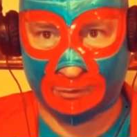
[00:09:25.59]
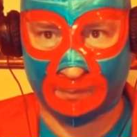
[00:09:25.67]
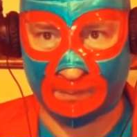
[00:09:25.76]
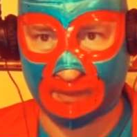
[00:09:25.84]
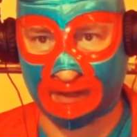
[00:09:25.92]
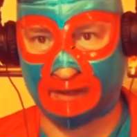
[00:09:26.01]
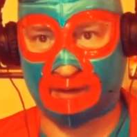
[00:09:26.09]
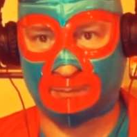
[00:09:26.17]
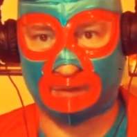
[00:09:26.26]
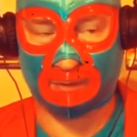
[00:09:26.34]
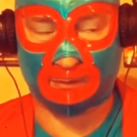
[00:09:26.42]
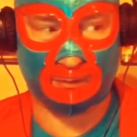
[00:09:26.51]
And I'm like,
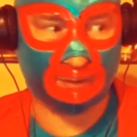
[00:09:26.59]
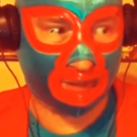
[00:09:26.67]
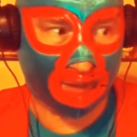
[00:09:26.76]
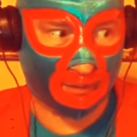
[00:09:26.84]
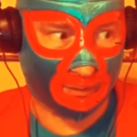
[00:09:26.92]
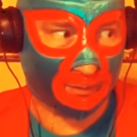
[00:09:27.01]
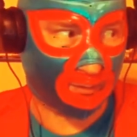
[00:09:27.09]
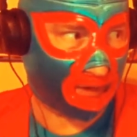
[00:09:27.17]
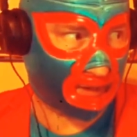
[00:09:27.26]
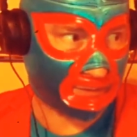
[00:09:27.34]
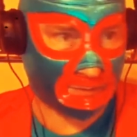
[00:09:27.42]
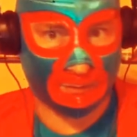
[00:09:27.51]
okay, all right.
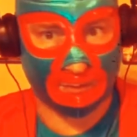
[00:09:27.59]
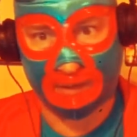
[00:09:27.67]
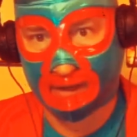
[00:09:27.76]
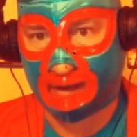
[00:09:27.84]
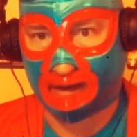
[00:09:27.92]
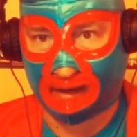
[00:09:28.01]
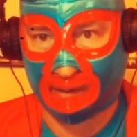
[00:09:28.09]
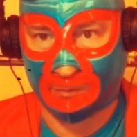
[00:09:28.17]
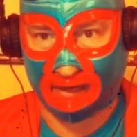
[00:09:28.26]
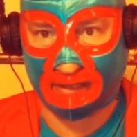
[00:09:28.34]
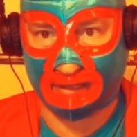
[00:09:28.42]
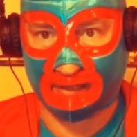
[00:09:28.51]
So I
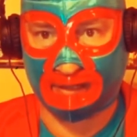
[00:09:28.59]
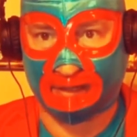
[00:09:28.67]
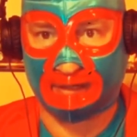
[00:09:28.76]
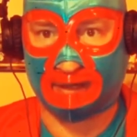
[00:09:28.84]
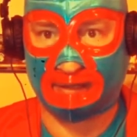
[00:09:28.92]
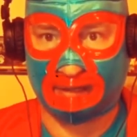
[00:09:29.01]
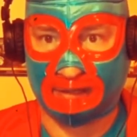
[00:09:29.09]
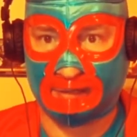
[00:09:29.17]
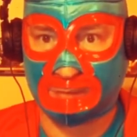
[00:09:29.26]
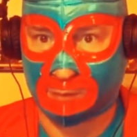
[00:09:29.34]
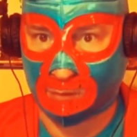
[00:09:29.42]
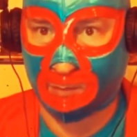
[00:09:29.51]
waited, and then he
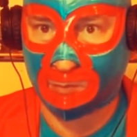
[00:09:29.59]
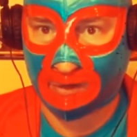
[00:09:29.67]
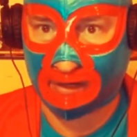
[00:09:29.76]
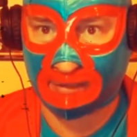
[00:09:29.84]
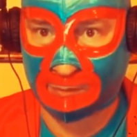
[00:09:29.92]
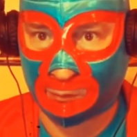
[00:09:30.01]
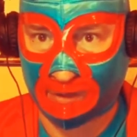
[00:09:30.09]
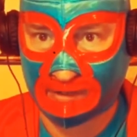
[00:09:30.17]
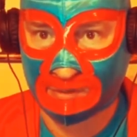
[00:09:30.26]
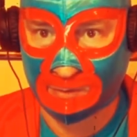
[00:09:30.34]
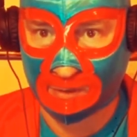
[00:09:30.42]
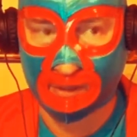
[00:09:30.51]
show up one night to wrestle.